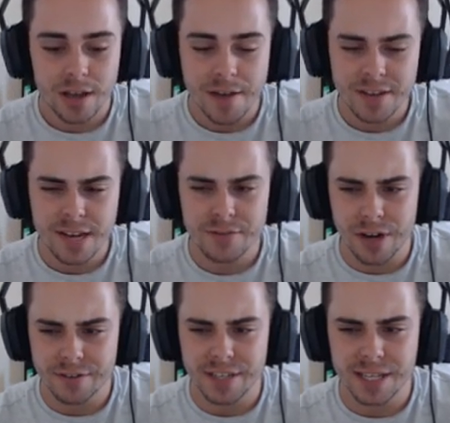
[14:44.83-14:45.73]
I think I've
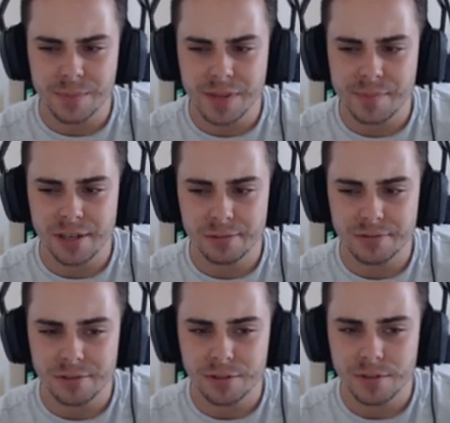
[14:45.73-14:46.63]
drafted it in the PPL
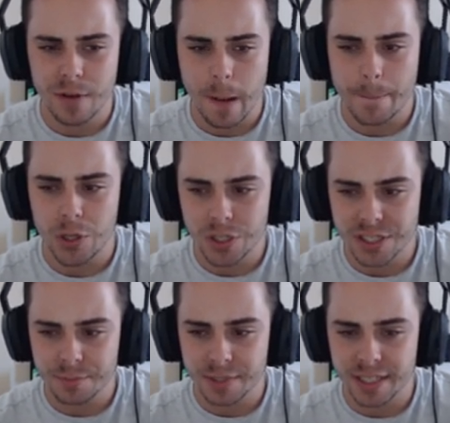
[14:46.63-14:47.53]
before.
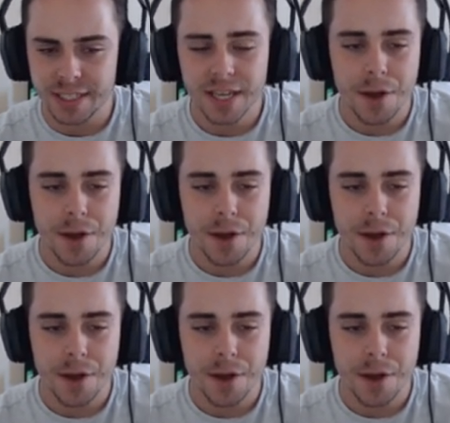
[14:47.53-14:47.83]
Possibly.